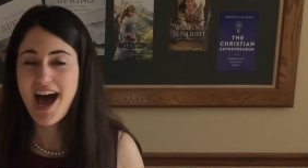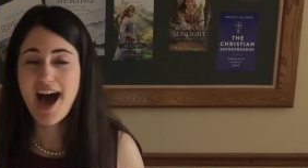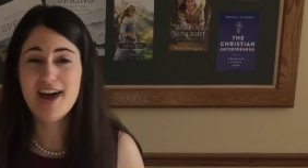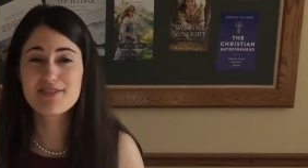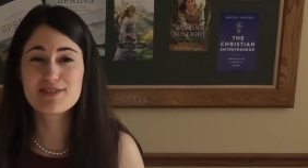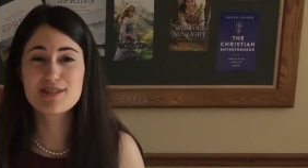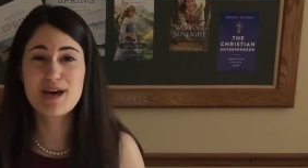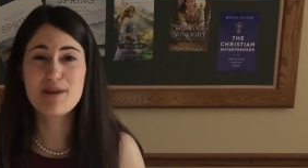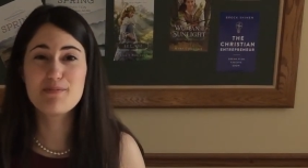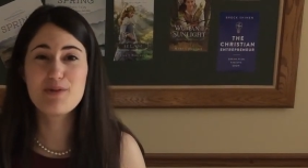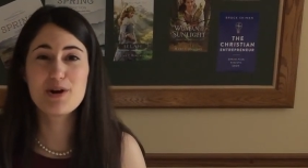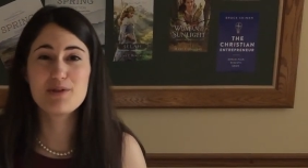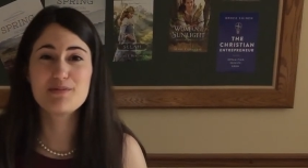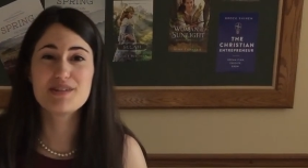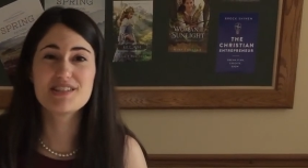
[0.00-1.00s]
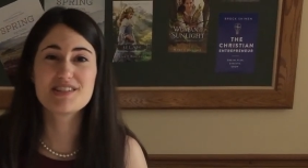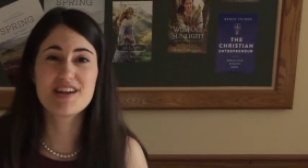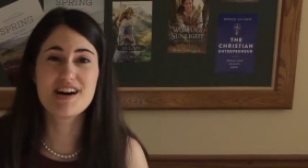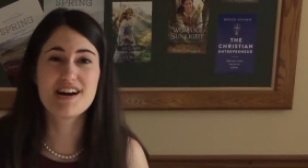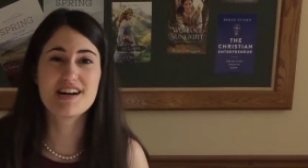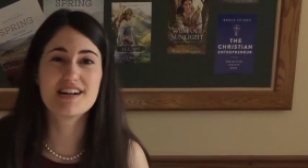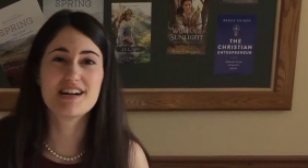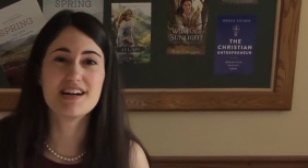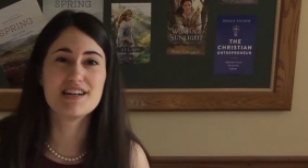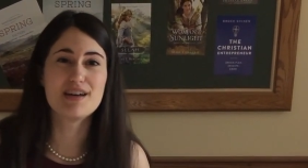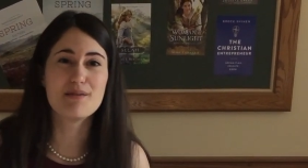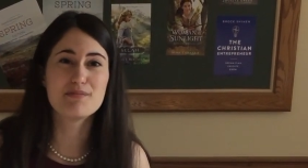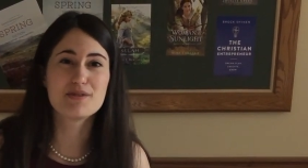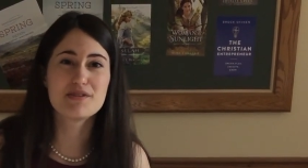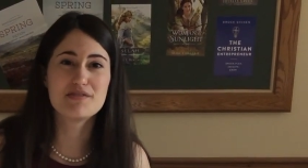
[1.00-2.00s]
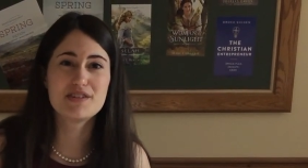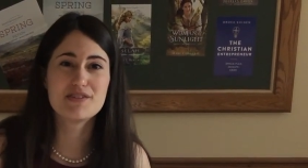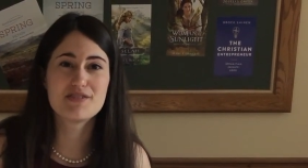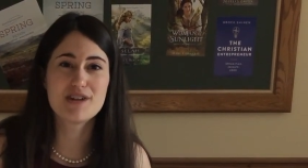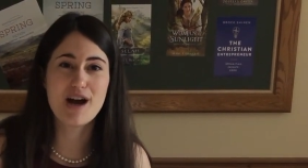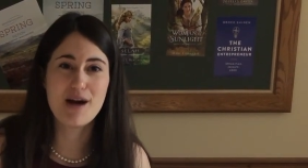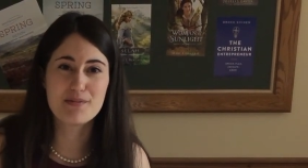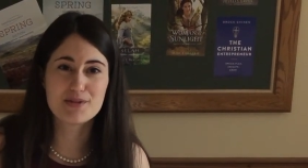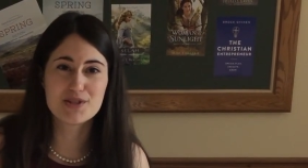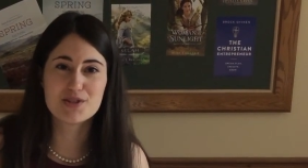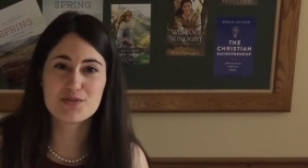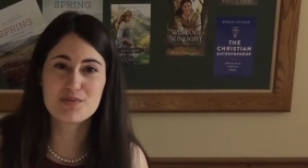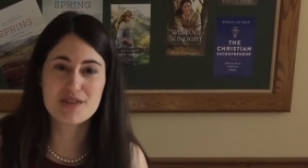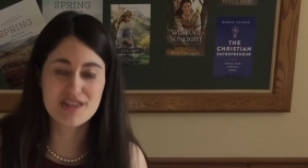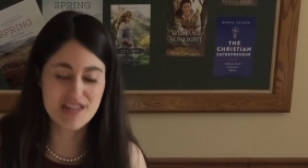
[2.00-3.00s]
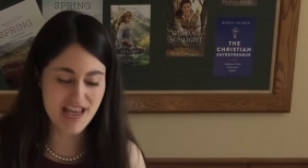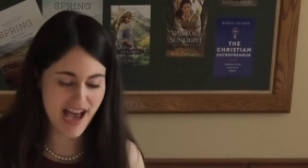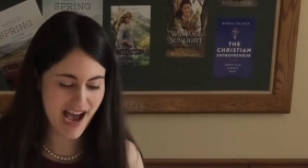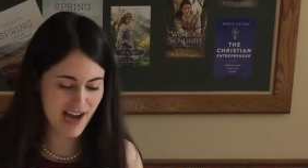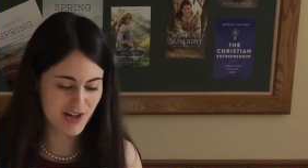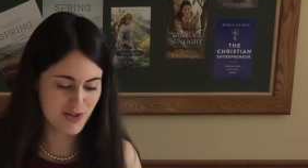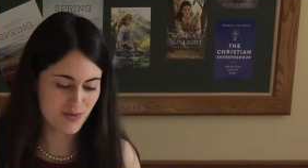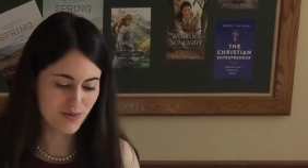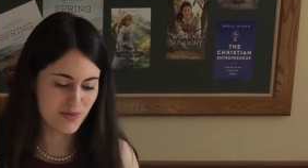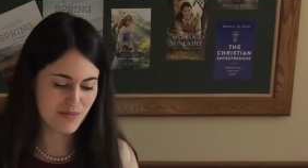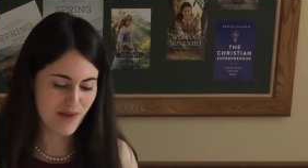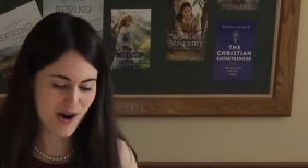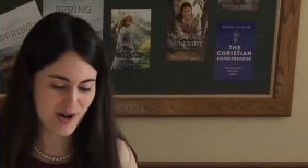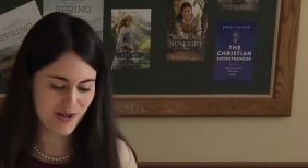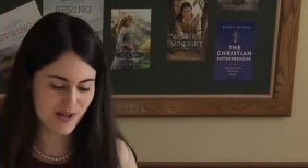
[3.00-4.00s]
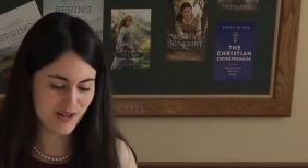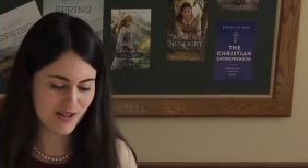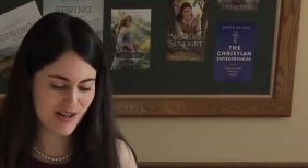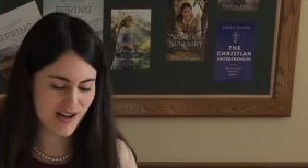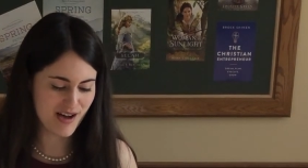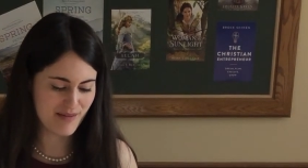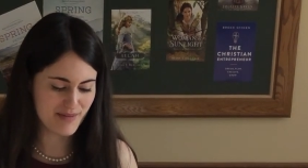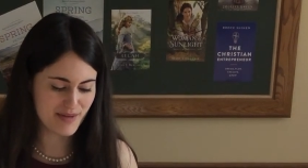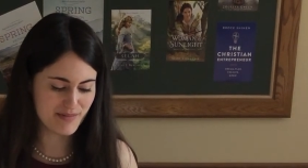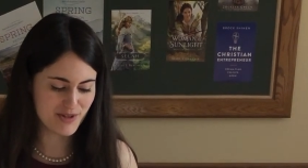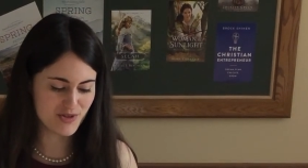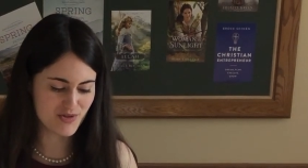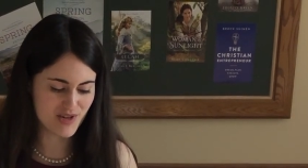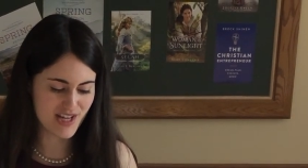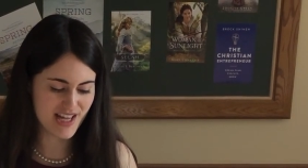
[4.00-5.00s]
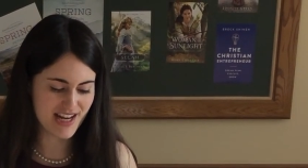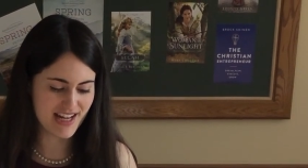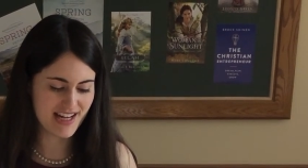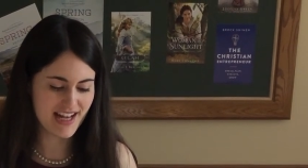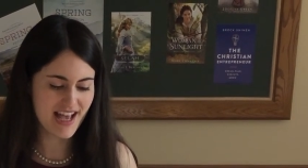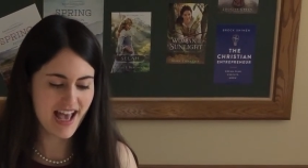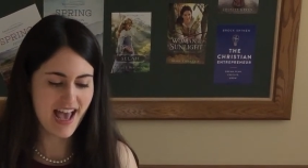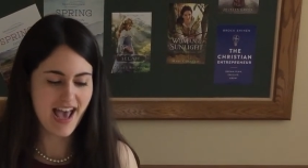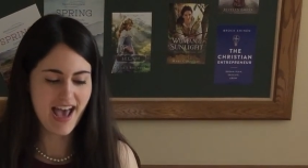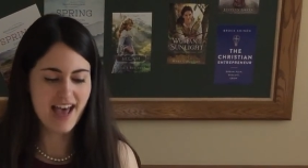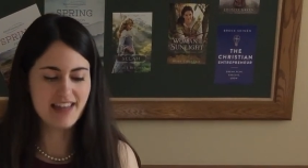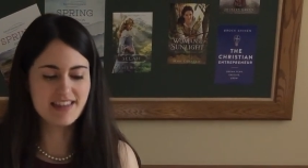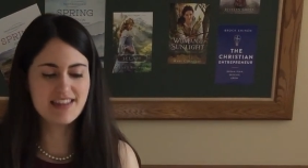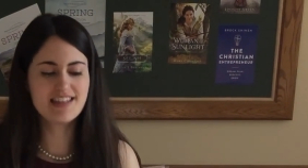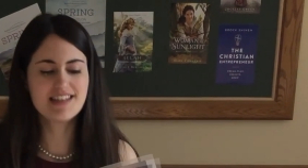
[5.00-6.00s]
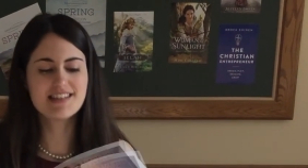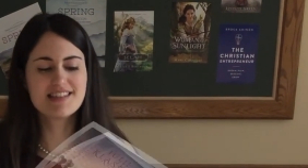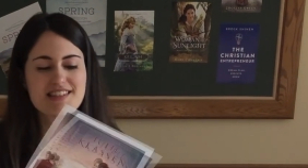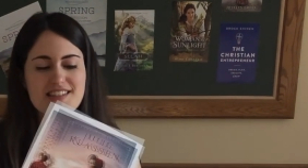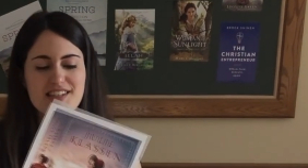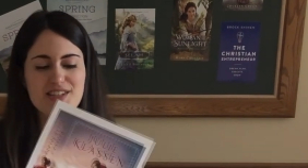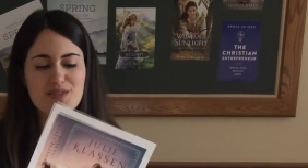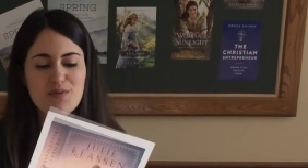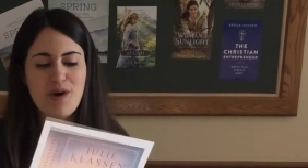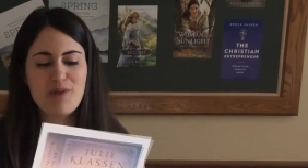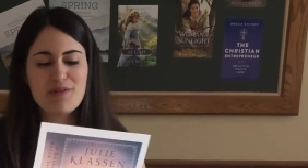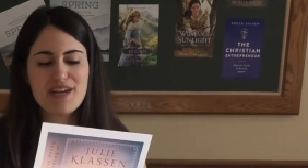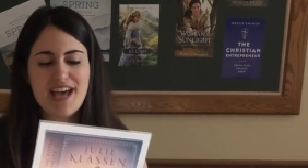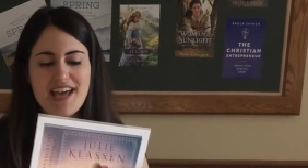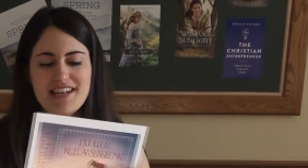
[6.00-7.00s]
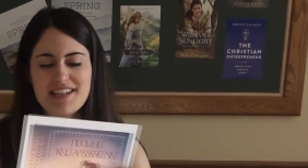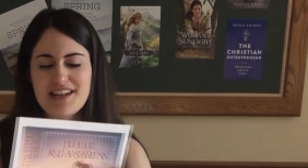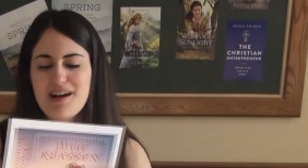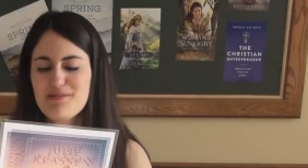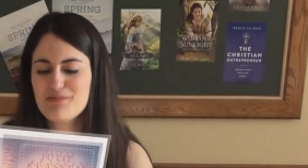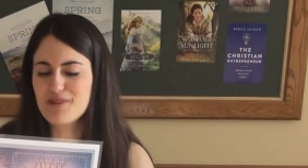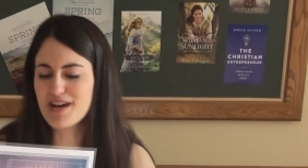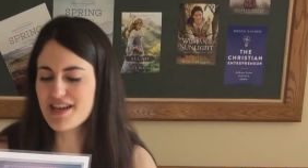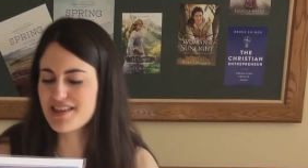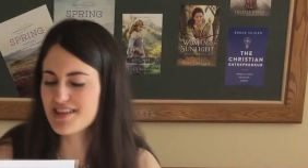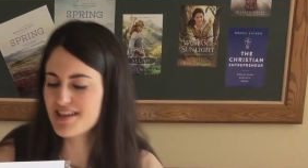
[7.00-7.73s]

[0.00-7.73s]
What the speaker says: After that point, we saw a number of different options with the actual model imagery in it, and this is what we ended up with.